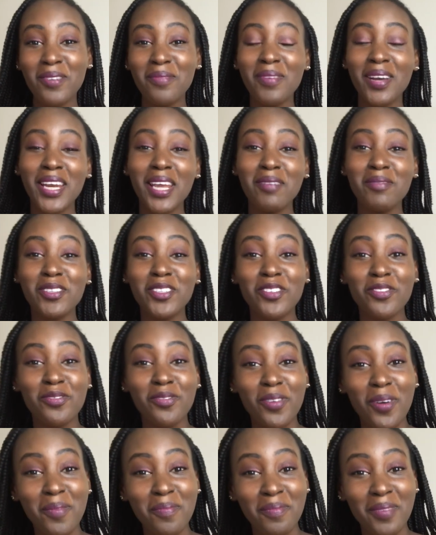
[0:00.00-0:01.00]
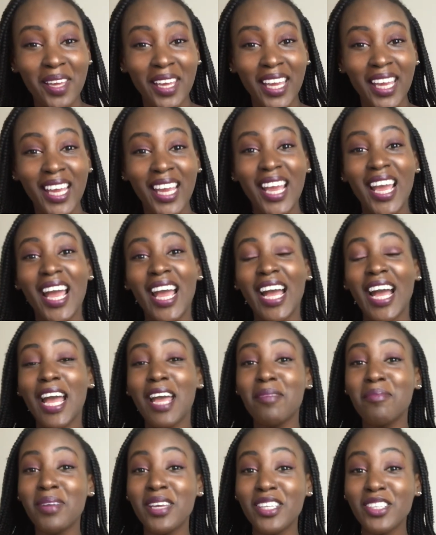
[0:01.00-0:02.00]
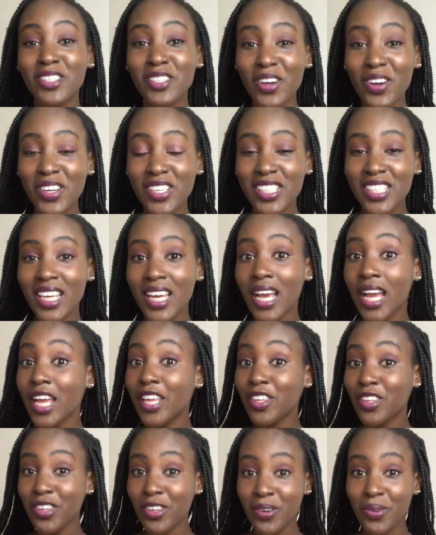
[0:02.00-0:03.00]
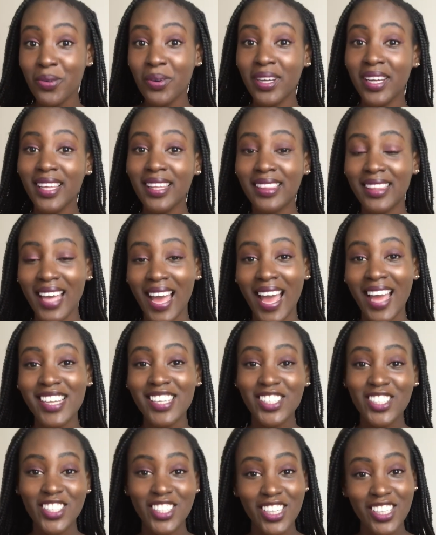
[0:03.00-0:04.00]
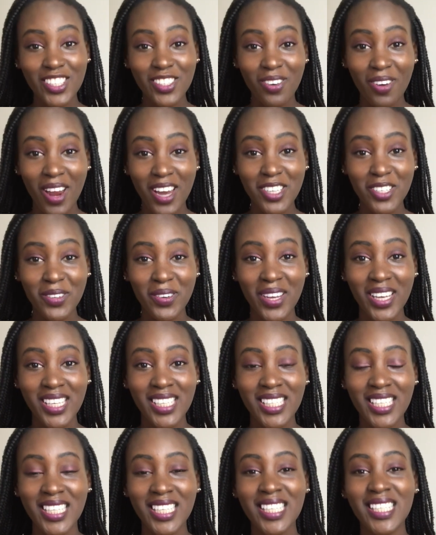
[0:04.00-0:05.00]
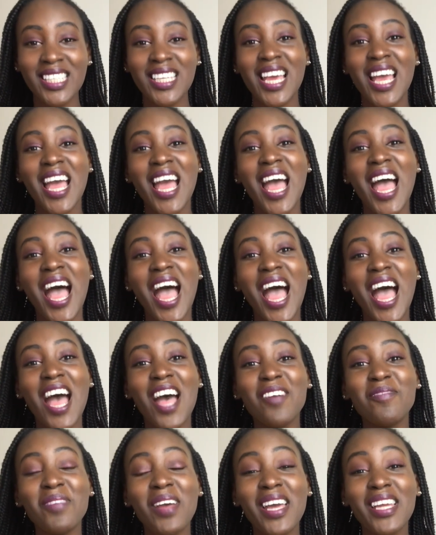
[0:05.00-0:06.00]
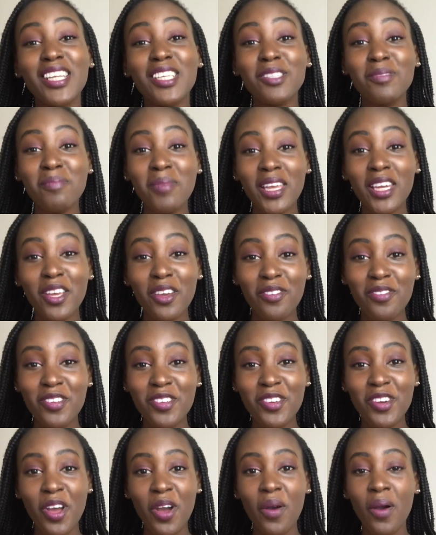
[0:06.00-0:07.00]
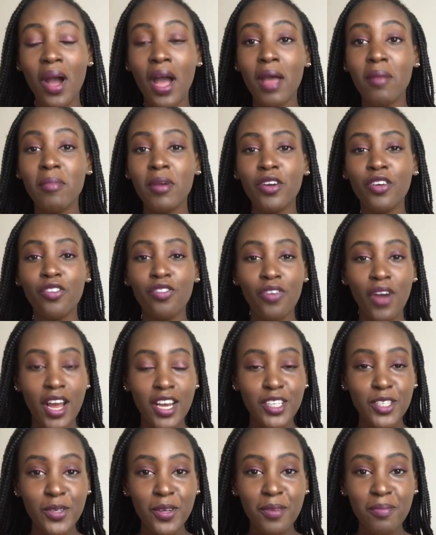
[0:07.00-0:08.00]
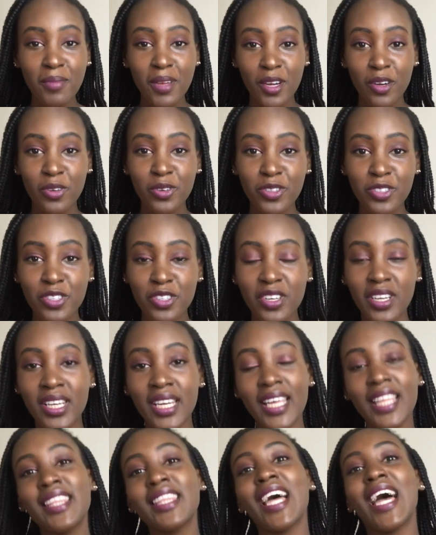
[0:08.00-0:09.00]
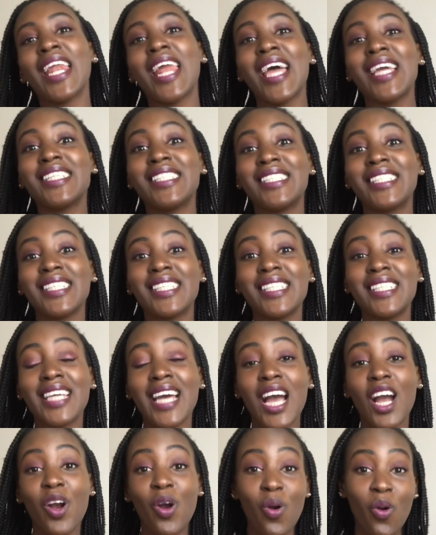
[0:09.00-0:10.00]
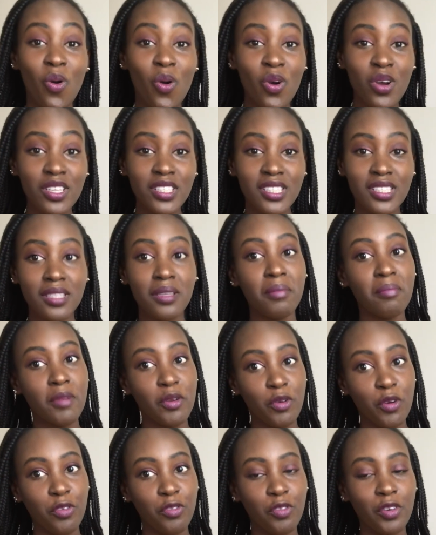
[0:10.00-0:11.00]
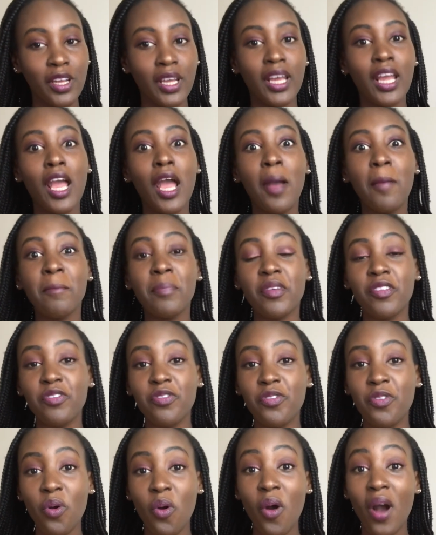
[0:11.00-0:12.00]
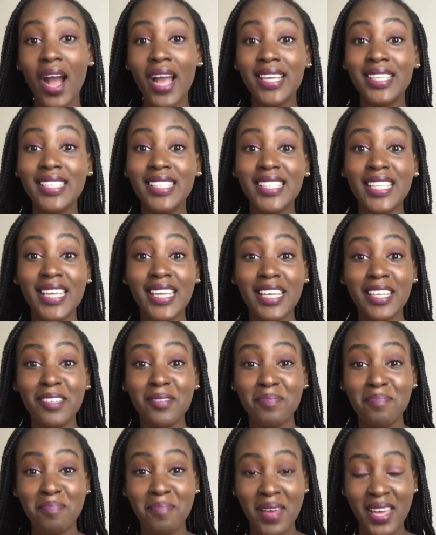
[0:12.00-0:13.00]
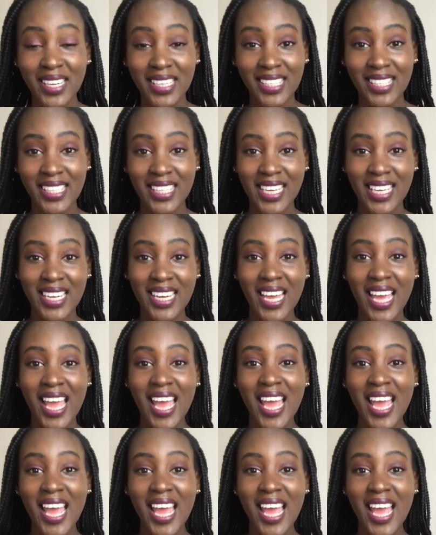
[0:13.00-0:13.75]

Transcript: My name is Rumbi. I'm a doctor, a new one at that, just graduated. And as many of you know, I'm a graduate medical student in that I did a course, midwifery, before I studied medicine.